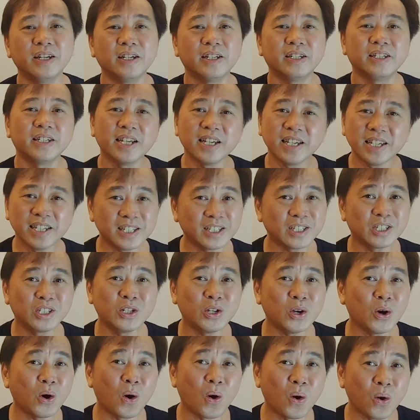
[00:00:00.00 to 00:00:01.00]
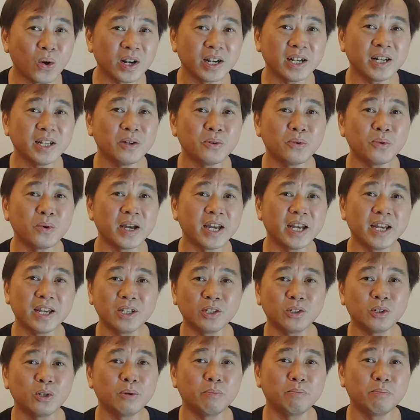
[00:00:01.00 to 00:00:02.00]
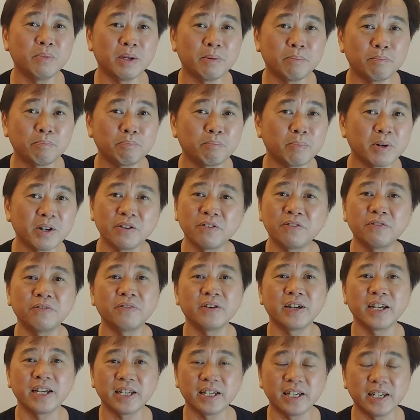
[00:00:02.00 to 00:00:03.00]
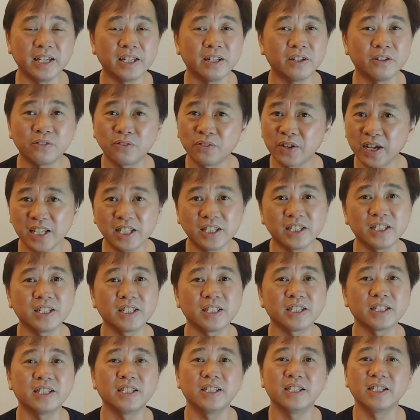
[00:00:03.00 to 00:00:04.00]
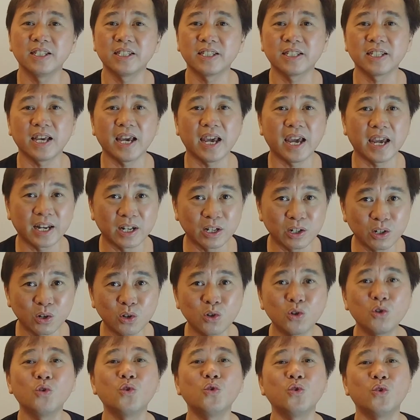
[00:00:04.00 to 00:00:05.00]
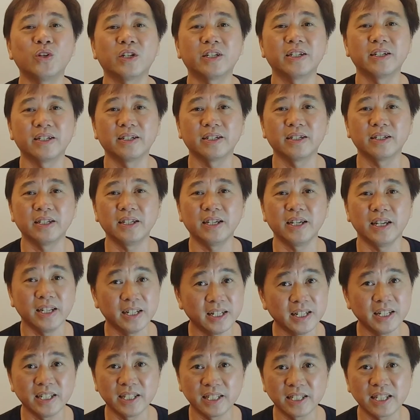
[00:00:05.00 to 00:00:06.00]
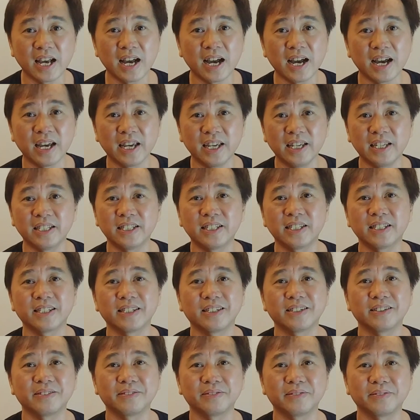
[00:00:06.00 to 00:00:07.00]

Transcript: That is the only way to be perfect in righteousness and good in His eyes.